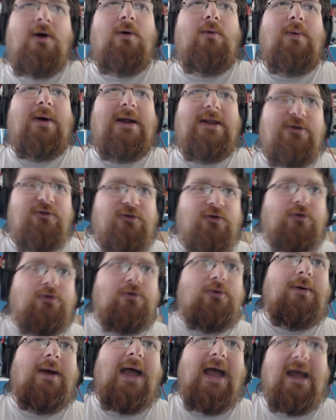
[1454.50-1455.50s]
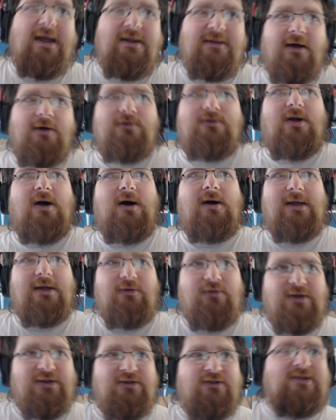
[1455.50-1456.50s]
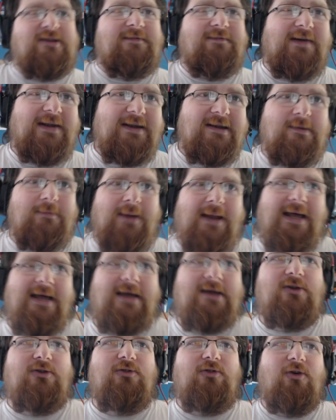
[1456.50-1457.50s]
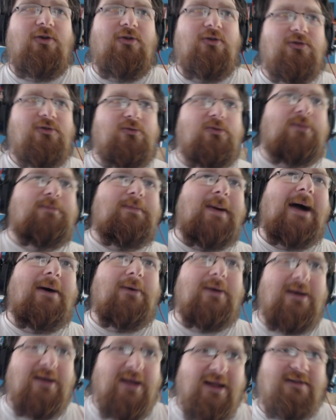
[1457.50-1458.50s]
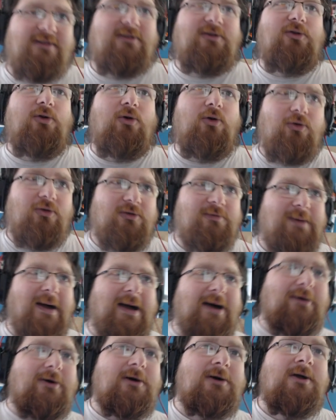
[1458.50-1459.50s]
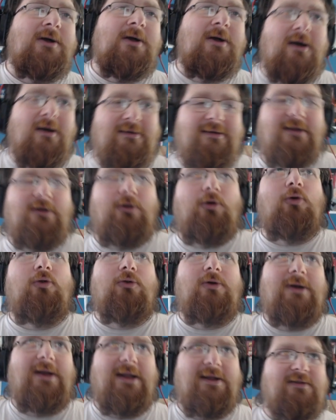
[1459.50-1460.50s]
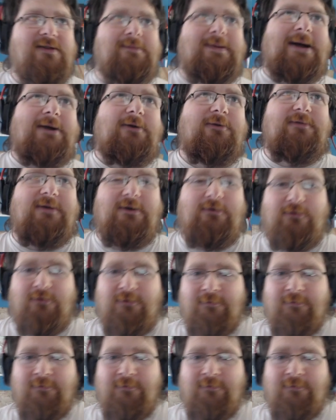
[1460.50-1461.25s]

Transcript: When you do, exile target creature defending player controls with power less than Auron's power until Auron leaves the battlefield.